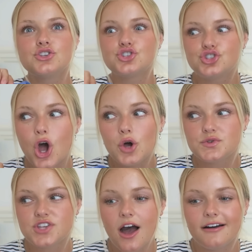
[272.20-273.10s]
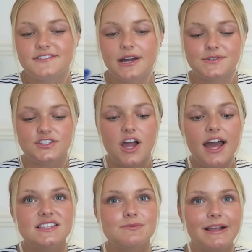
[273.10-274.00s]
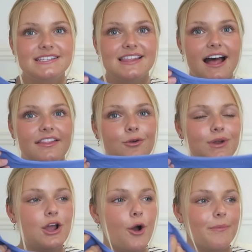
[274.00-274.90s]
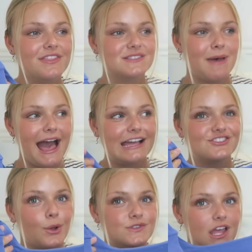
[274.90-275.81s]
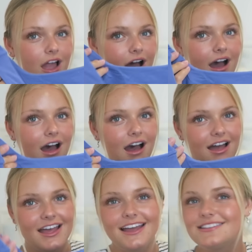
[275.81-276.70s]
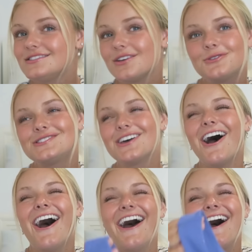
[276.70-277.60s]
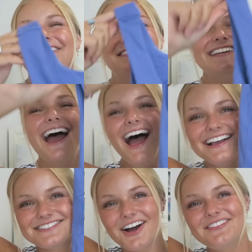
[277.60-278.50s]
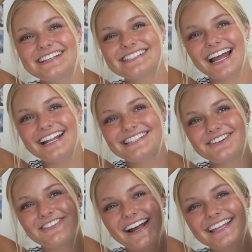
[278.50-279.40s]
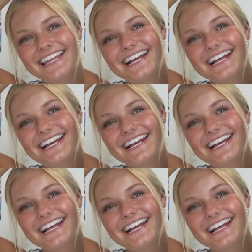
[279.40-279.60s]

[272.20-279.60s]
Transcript: so soft. I was not expecting that. Like, when I opened this package, I was like, oh, it's so soft. So I'm excited to wear